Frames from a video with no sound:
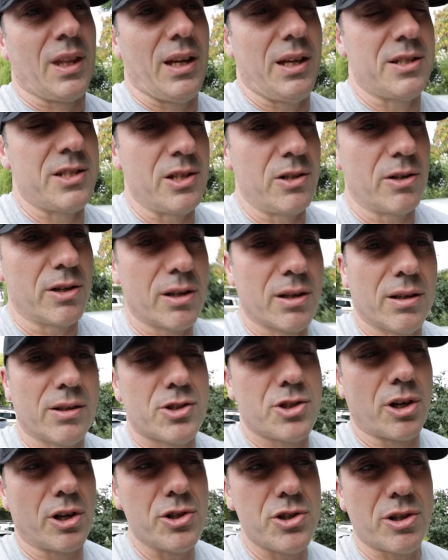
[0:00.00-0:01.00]
a tender
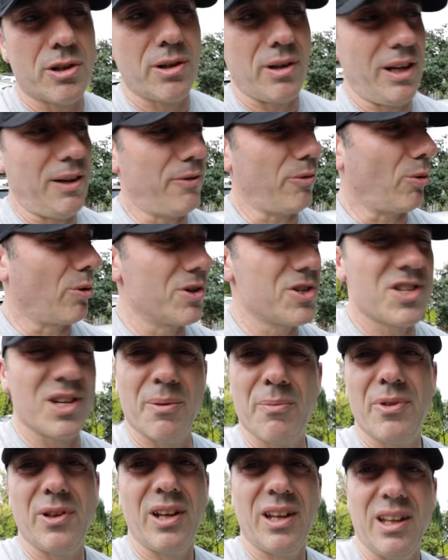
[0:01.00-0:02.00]
charger eh, or
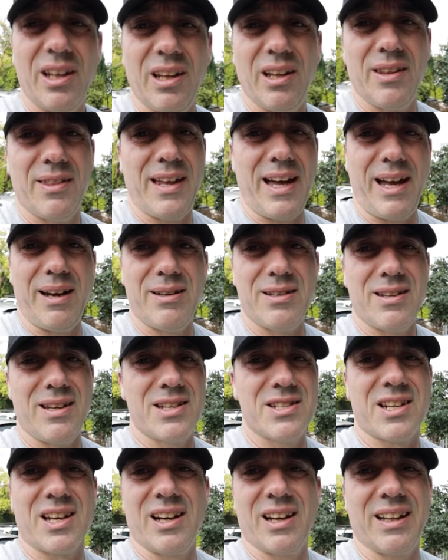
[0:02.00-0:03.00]
something that
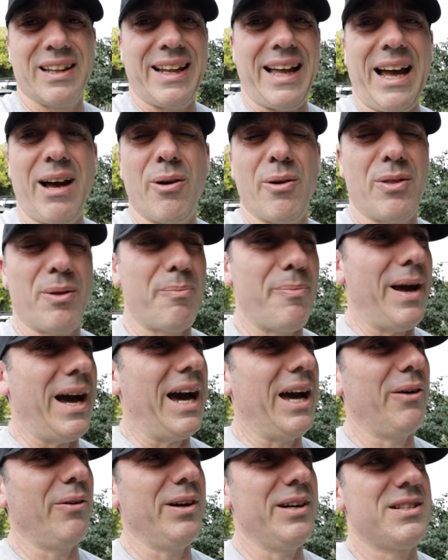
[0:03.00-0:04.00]
is going to allow the
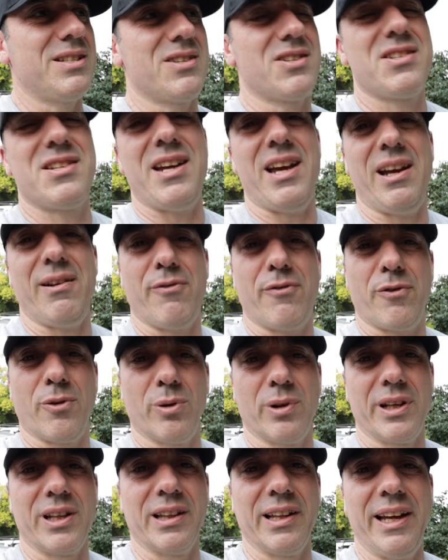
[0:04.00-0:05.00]
battery to stay
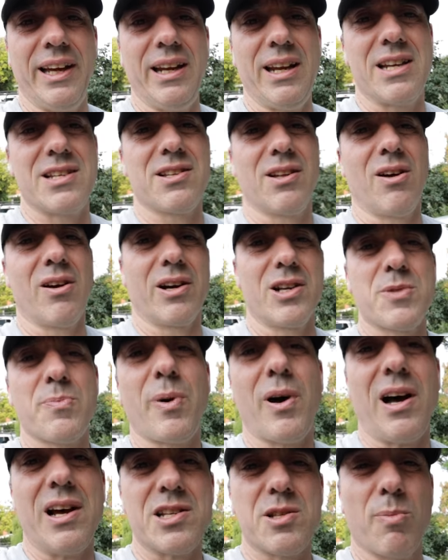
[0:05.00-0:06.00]
fully lit as long as
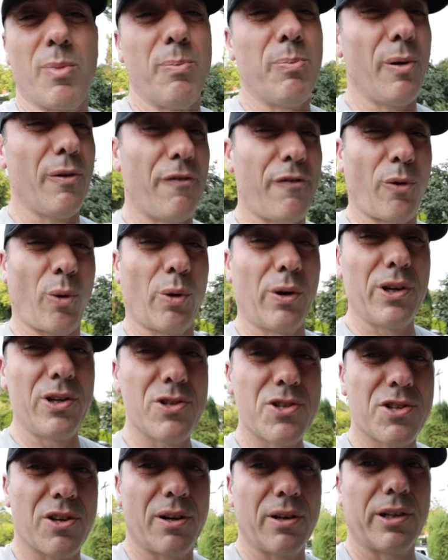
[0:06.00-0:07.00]
possible before you
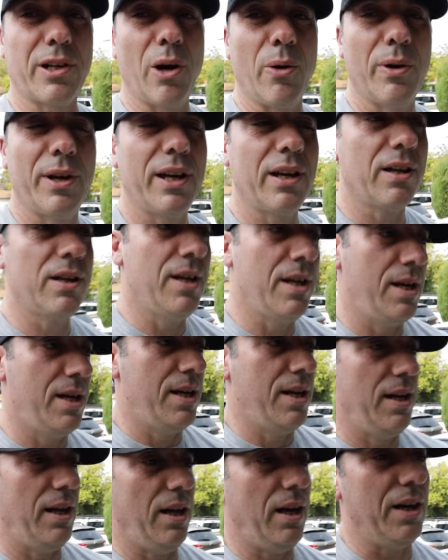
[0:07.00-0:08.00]
start coding,
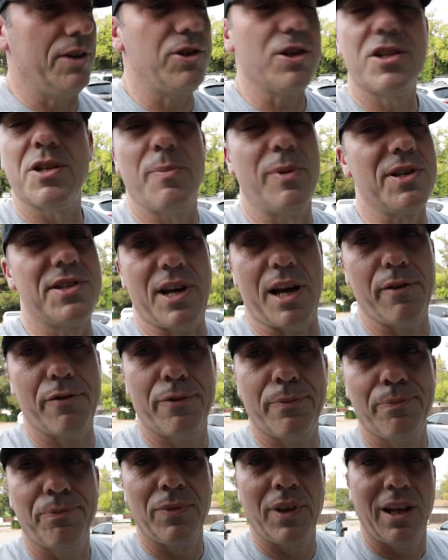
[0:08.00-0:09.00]
uh, just to be
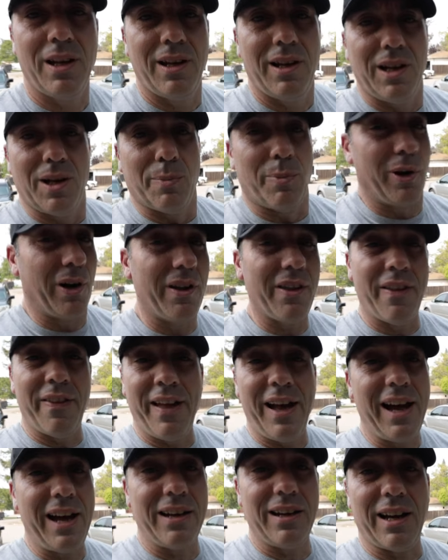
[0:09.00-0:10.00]
safe. But other than
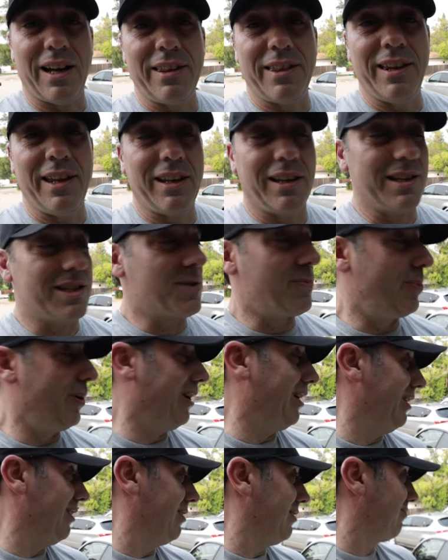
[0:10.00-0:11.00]
that, I think it's
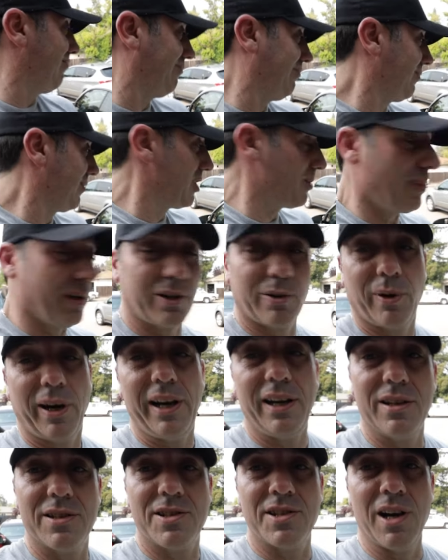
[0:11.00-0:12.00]
been it's been
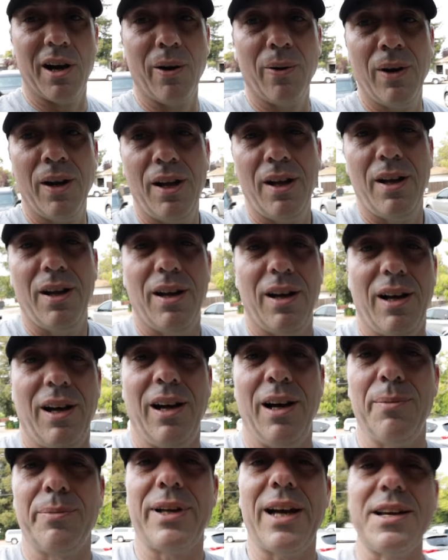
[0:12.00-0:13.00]
great. So,
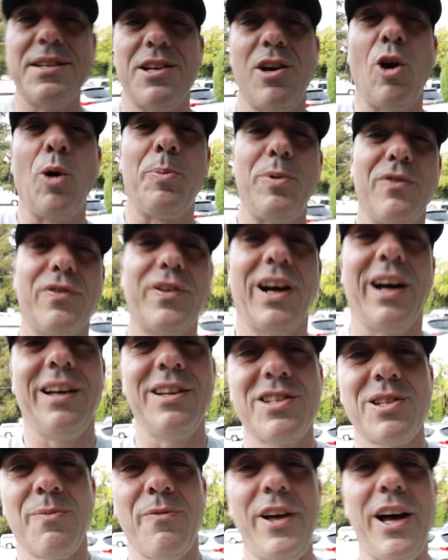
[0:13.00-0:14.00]
um, guys, I hope you've
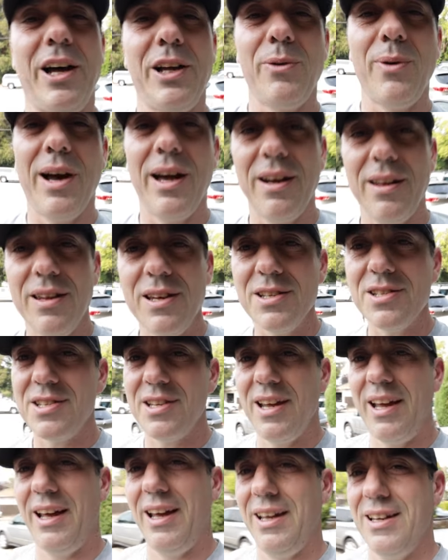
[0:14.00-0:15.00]
gotten some value out of this,
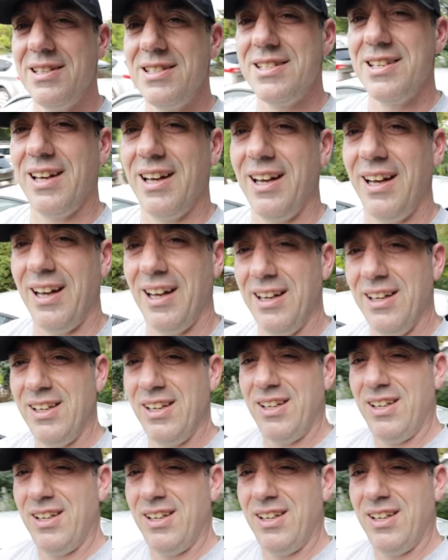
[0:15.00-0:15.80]
and uh,